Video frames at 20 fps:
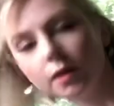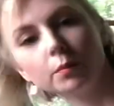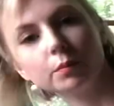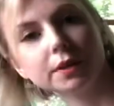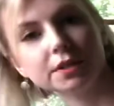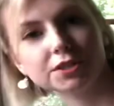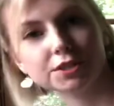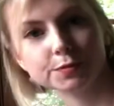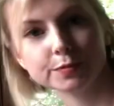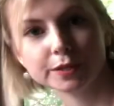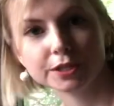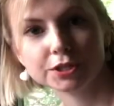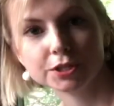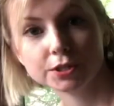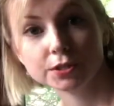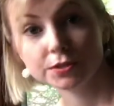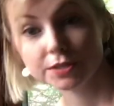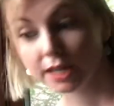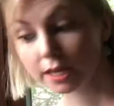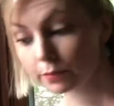But just make sure
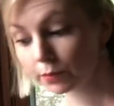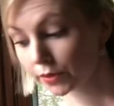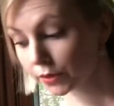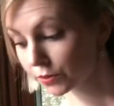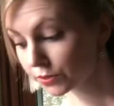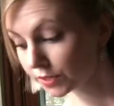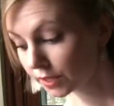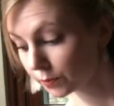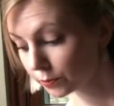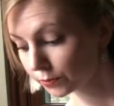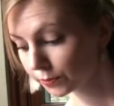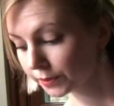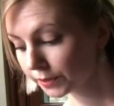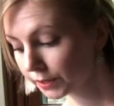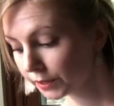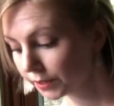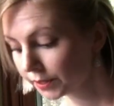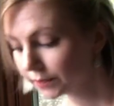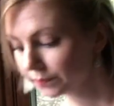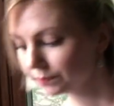you tape those up really
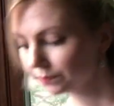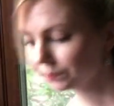good.